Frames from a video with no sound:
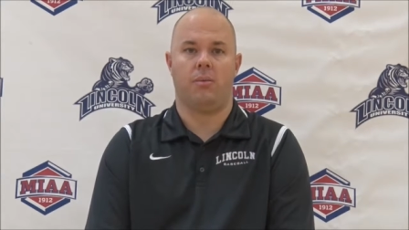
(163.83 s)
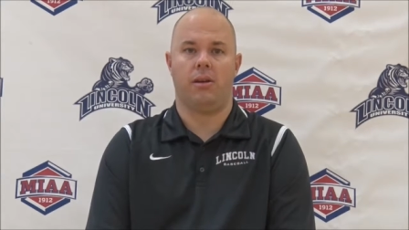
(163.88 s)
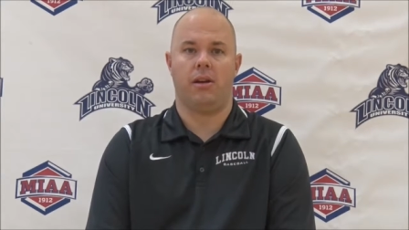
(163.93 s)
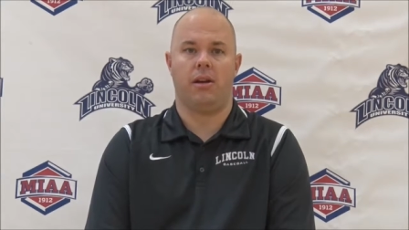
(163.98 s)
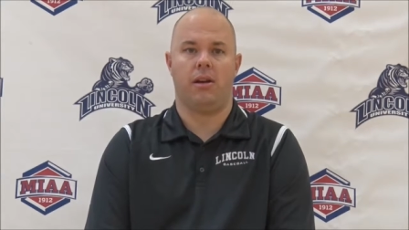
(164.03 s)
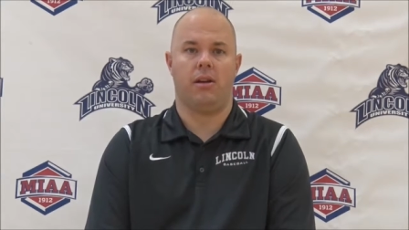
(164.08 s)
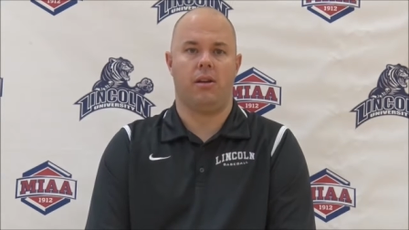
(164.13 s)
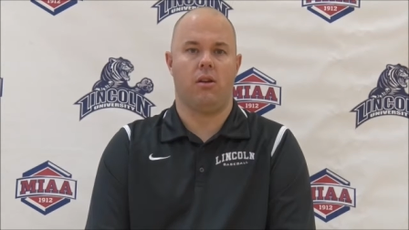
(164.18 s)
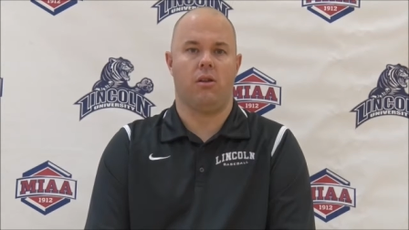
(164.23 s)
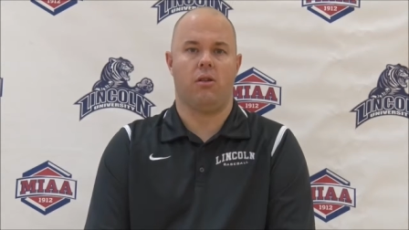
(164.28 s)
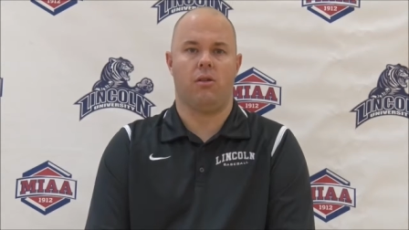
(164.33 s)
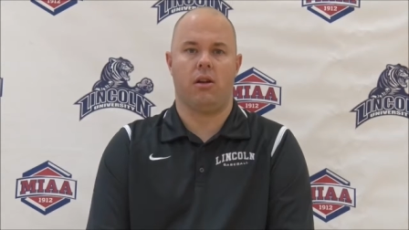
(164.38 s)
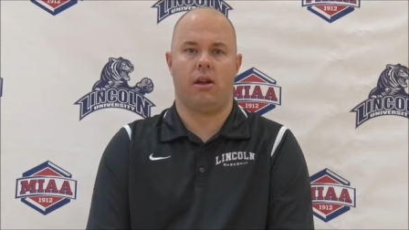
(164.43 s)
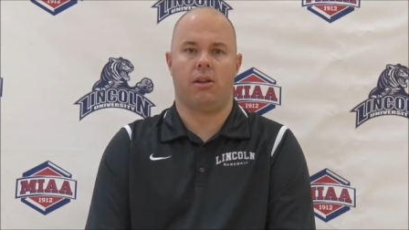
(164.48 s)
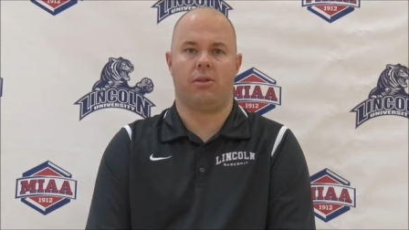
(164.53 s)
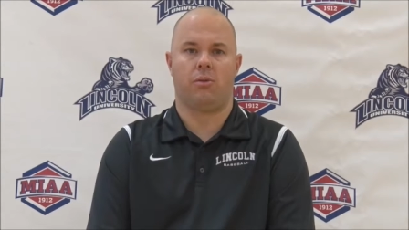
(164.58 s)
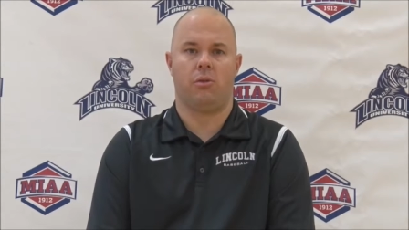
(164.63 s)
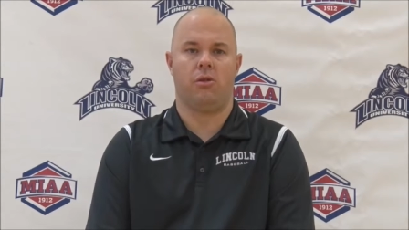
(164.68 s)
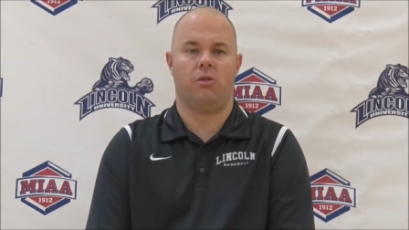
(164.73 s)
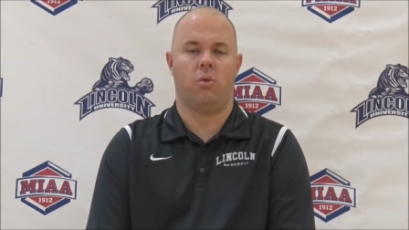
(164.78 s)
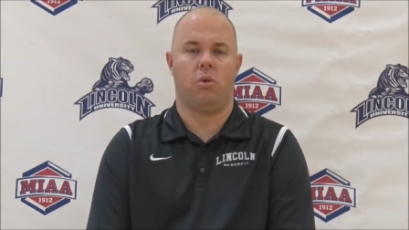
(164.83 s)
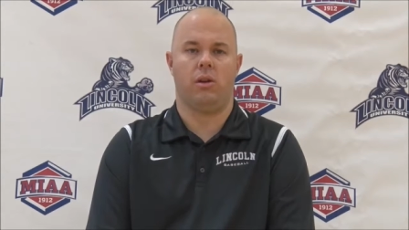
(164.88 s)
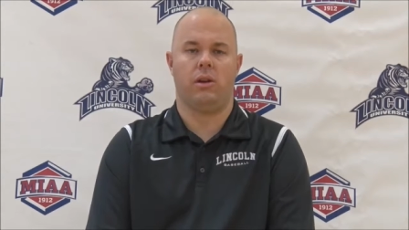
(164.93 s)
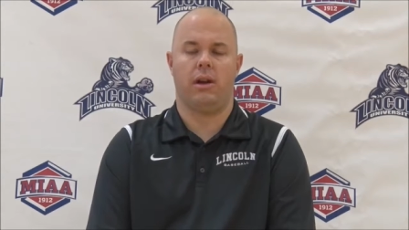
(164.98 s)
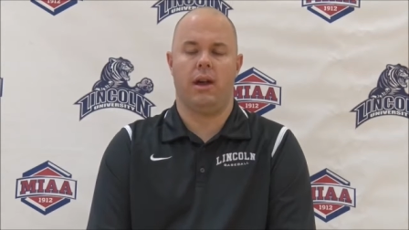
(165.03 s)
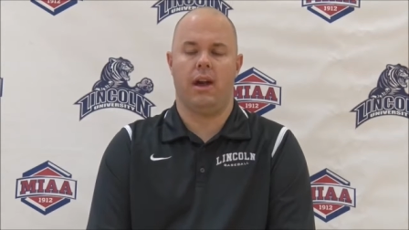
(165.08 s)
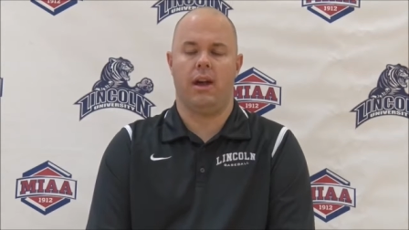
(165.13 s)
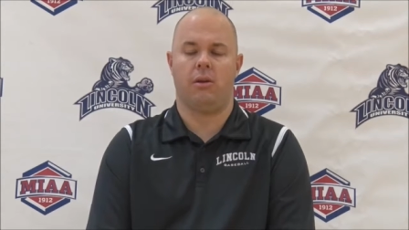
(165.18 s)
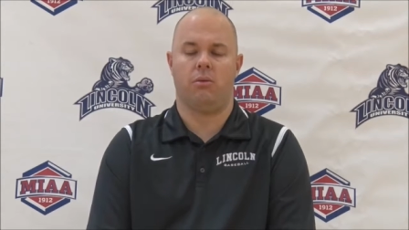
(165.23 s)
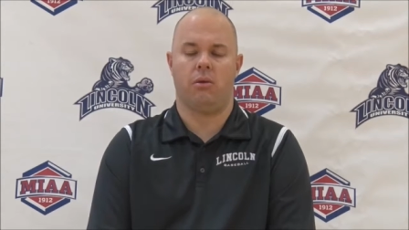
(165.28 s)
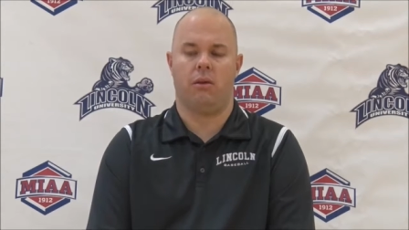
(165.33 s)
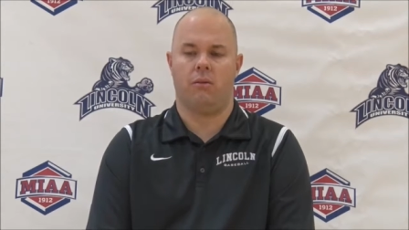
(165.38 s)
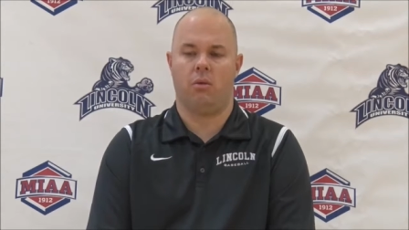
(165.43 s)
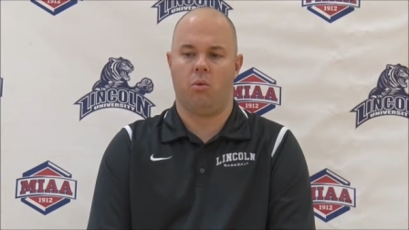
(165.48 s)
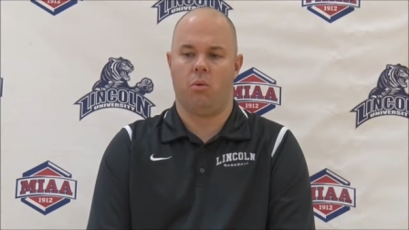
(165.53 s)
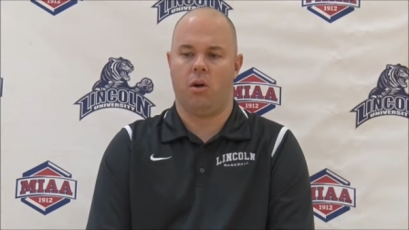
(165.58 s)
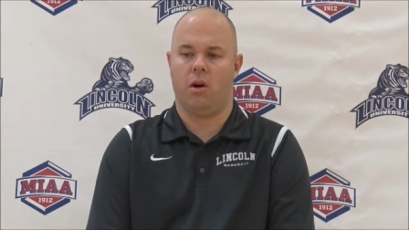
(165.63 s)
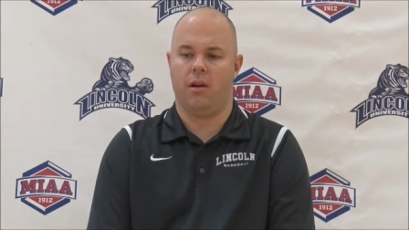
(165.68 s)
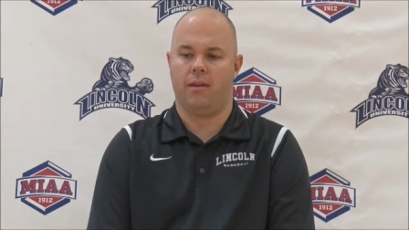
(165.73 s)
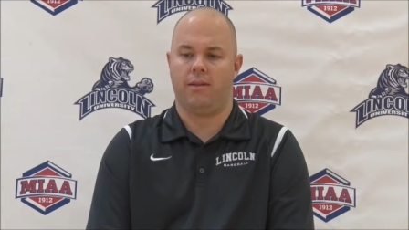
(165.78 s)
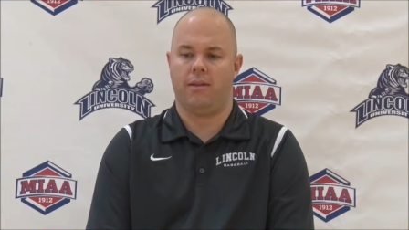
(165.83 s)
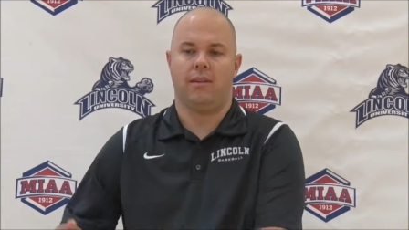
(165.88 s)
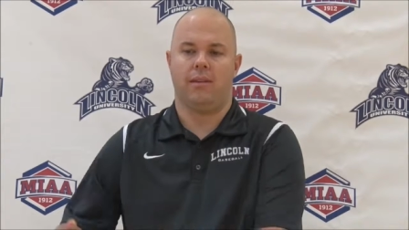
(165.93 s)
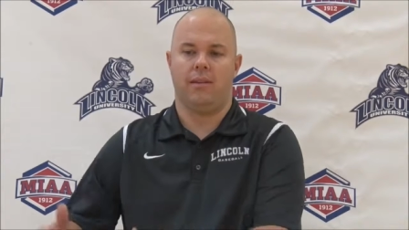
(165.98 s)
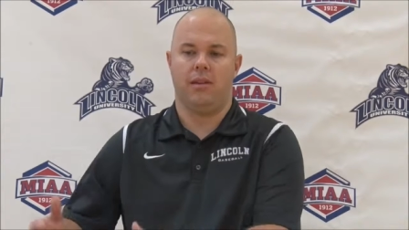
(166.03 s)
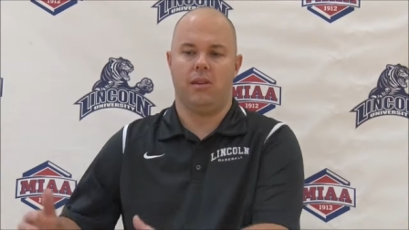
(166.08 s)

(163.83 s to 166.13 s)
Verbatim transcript: I mean, he hit like 328, whatever it was.